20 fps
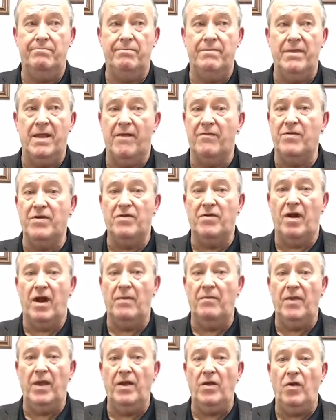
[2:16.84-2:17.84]
every
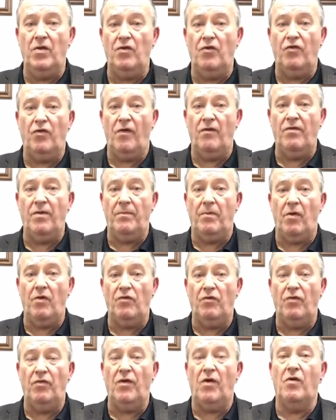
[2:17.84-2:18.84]
time they go to serve the
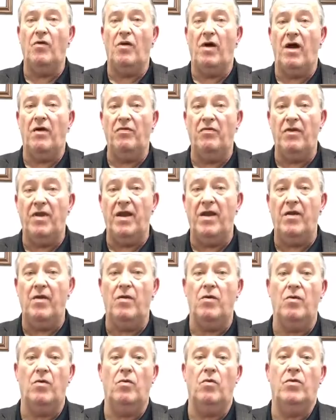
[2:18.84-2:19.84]
person, they're not
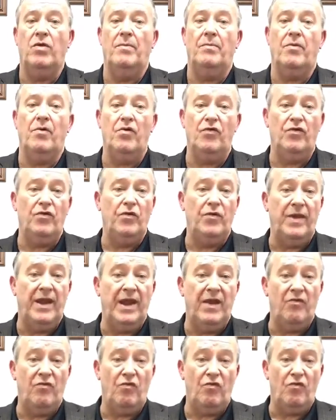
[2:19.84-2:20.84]
there, or the person who
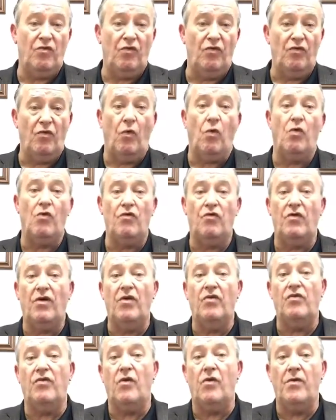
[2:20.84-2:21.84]
answers the door
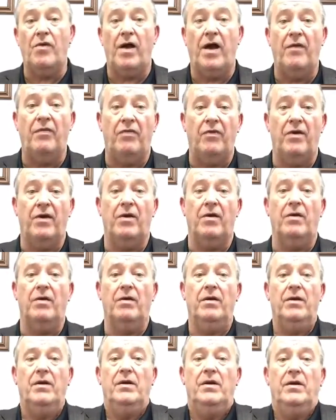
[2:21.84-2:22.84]
says they're not there.
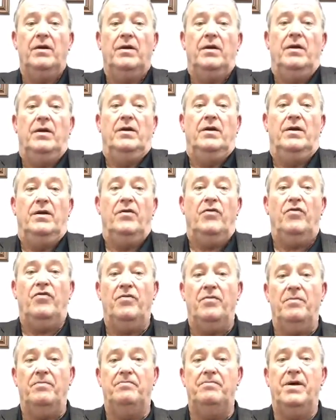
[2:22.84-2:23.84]

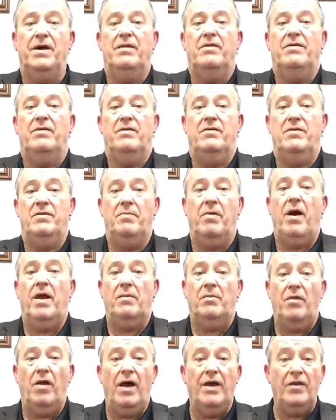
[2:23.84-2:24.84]
But the
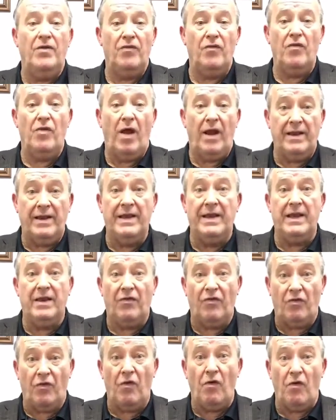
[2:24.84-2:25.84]
bottom line is they're not getting
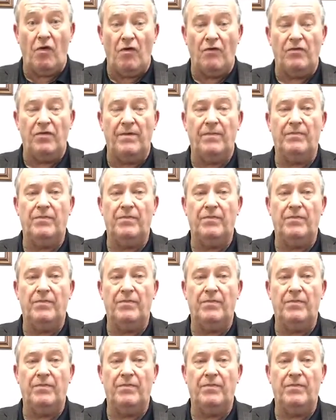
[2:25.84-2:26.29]
served.